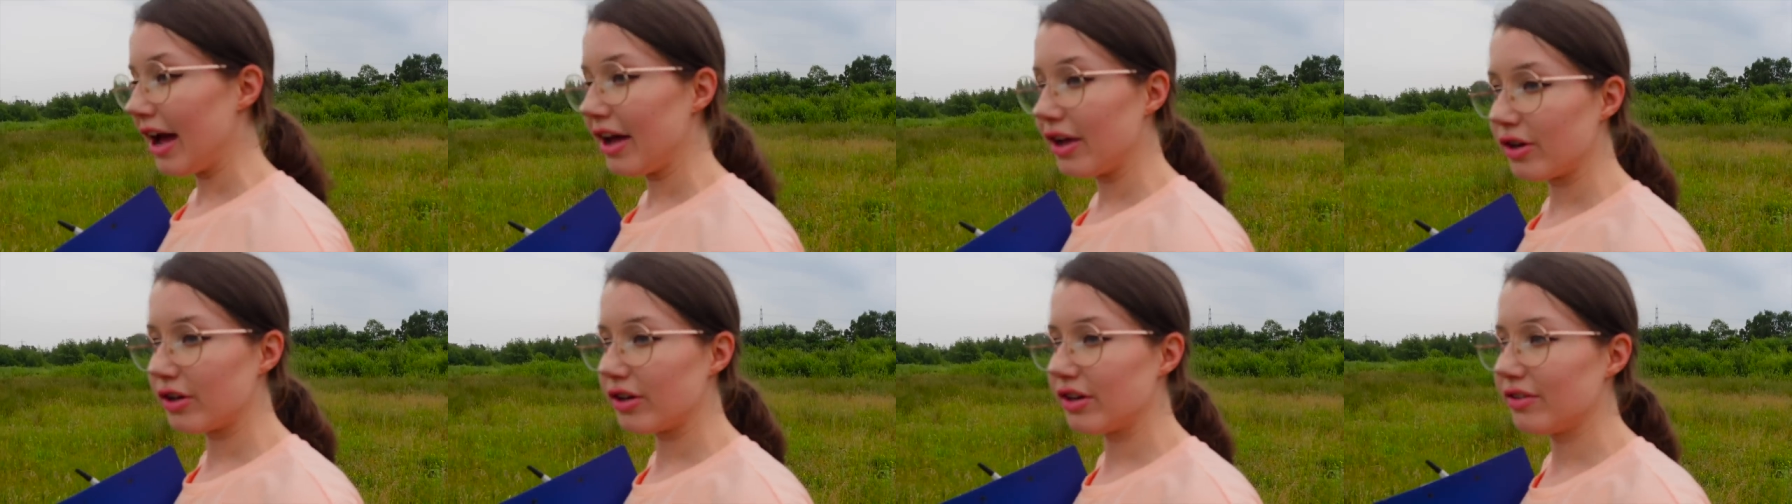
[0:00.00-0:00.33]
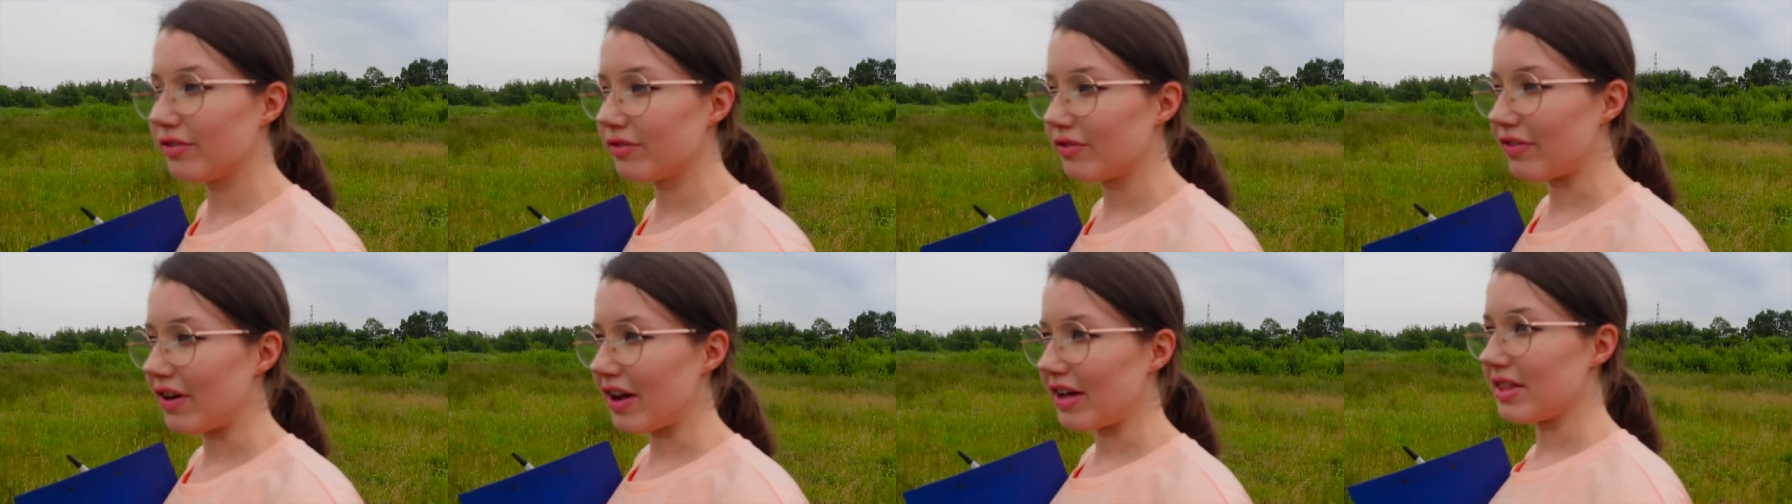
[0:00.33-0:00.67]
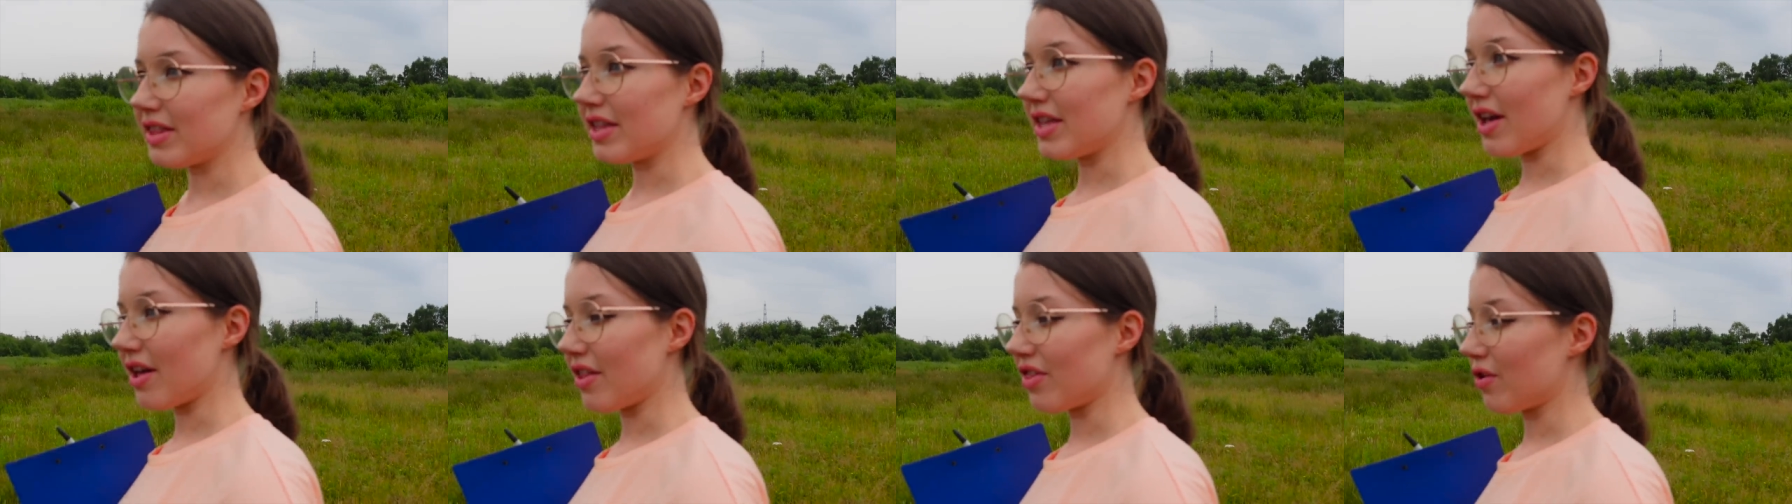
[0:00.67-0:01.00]
I couldn't
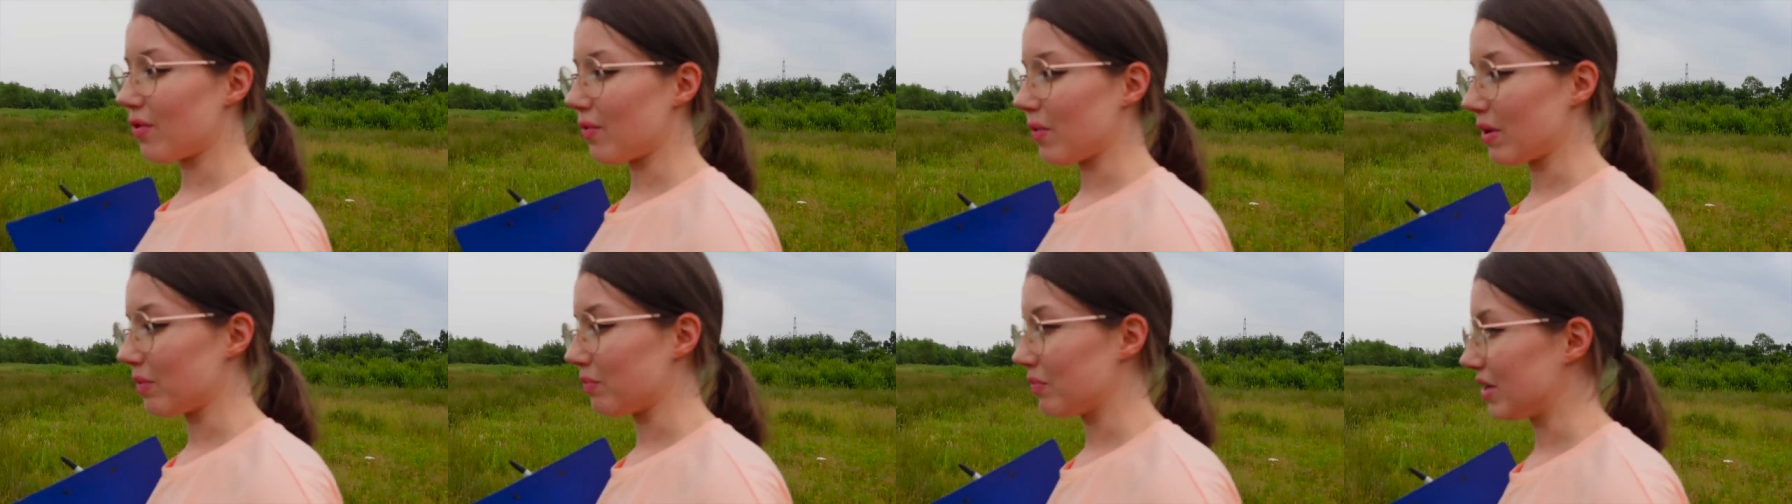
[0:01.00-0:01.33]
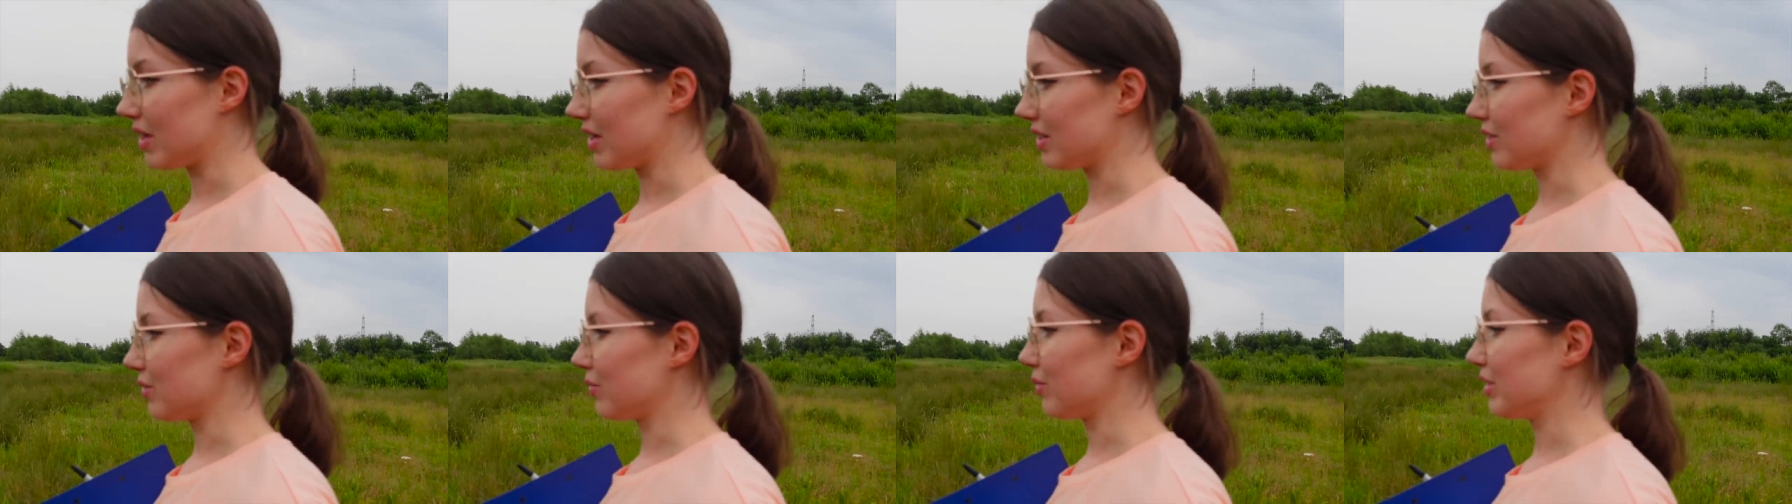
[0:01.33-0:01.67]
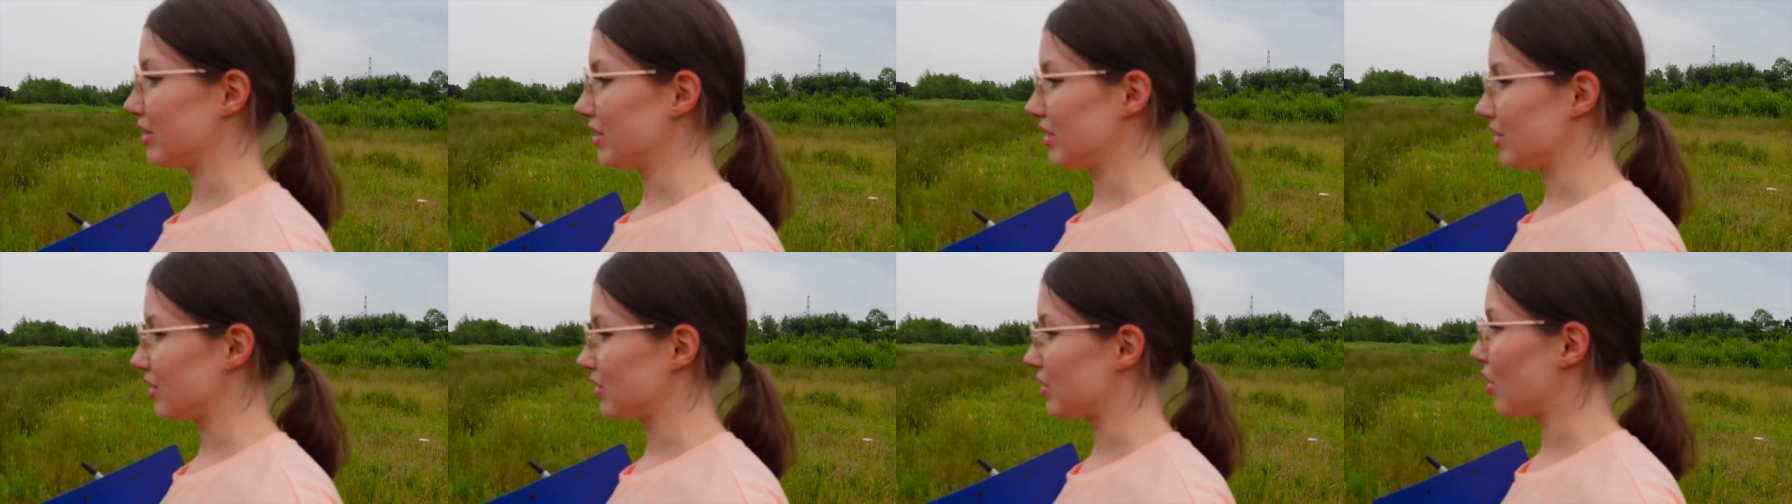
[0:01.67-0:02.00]
find the other one because it
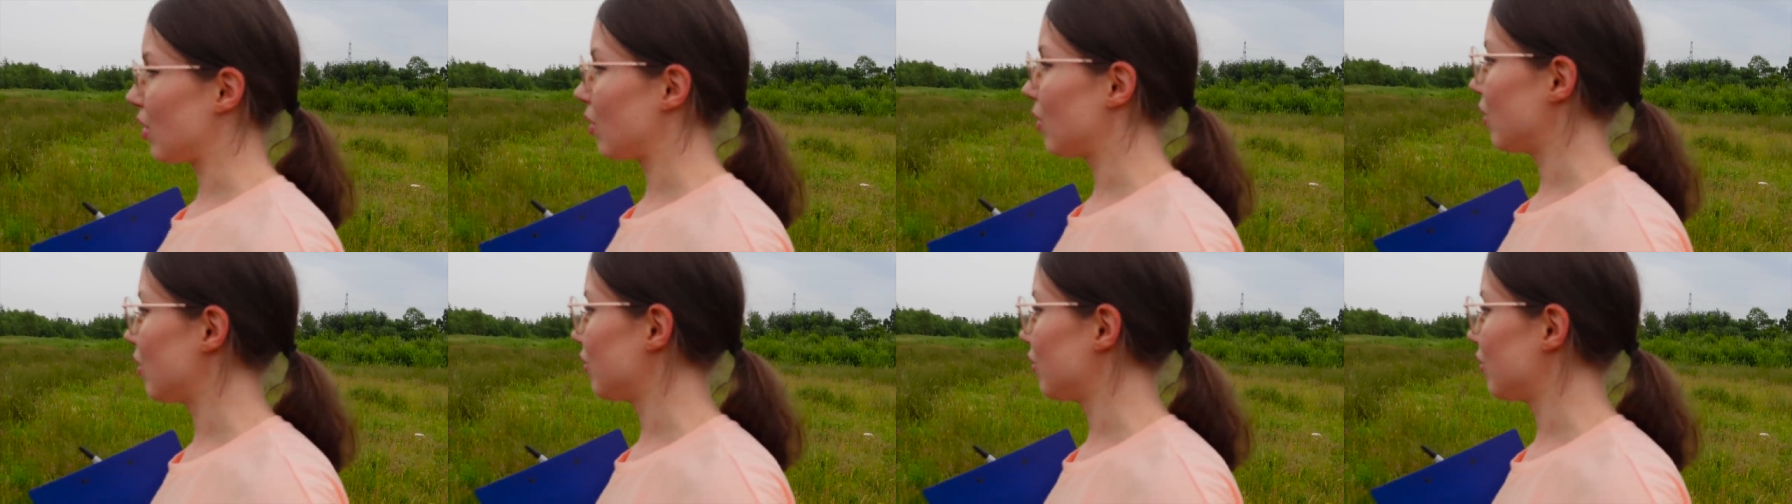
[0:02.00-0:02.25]
was so